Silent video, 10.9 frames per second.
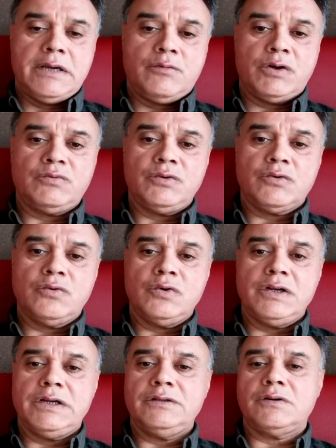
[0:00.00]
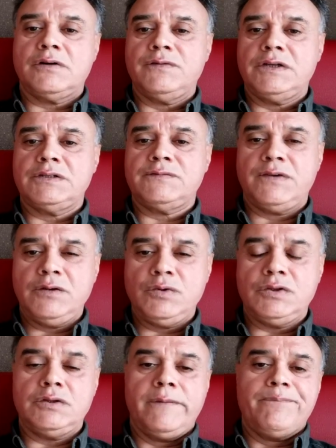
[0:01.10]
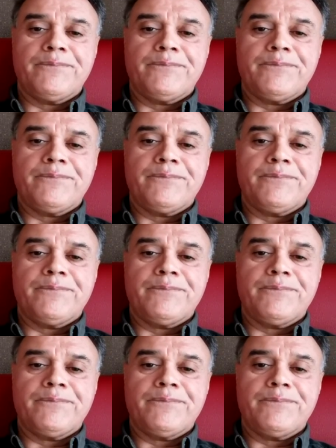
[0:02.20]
what we call intravenous fluid